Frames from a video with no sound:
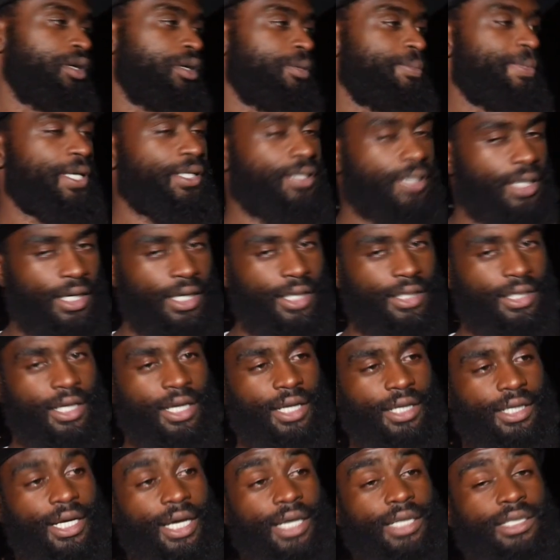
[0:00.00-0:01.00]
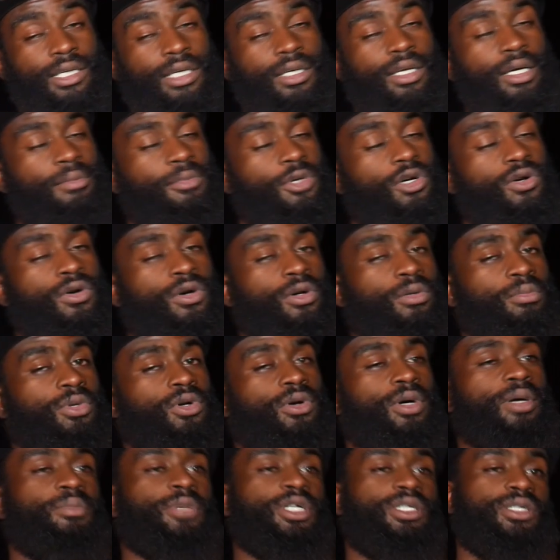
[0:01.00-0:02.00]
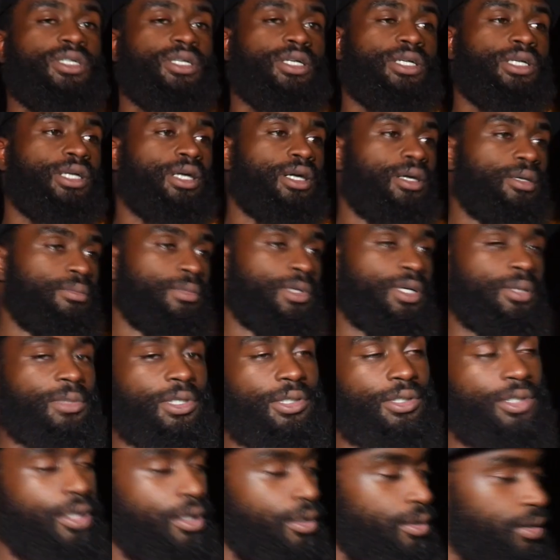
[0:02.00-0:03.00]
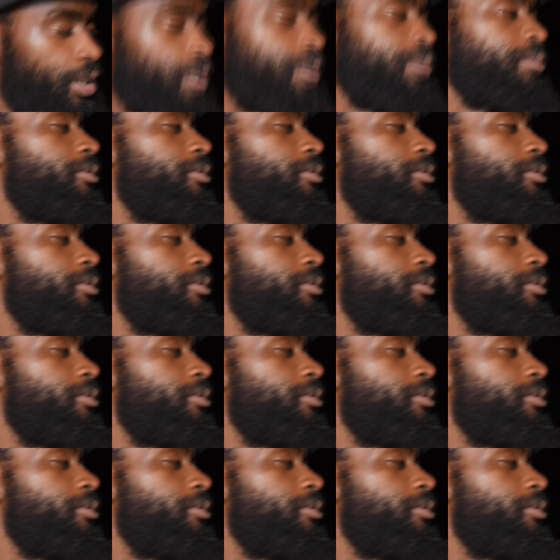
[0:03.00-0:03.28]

Now yo, at the end of the day till I'm gone, bro, I'ma tee up, man. I'ma turn up,